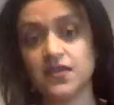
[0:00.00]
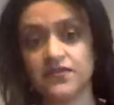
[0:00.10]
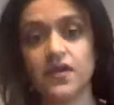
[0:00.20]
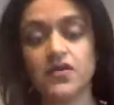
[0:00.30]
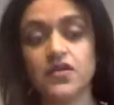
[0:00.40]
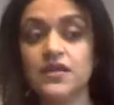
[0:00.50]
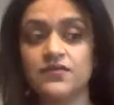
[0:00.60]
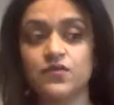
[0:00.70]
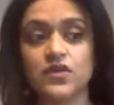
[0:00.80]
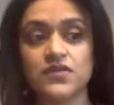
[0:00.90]
it further
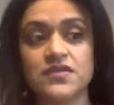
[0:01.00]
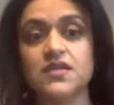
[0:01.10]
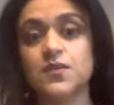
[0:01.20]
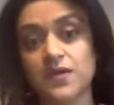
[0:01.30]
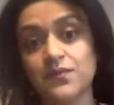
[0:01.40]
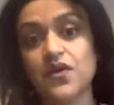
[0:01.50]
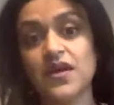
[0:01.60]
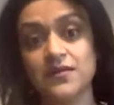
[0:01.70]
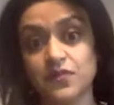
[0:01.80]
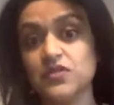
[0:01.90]
given what you've said about
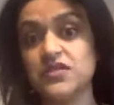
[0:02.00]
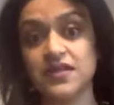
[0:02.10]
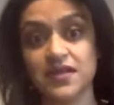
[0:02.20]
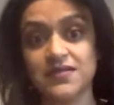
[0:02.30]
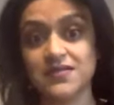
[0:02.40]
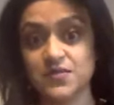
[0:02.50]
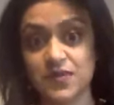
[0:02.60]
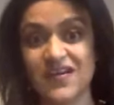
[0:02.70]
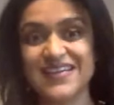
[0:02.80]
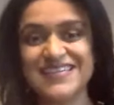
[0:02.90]
brain, body and
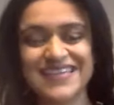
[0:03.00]
spirit.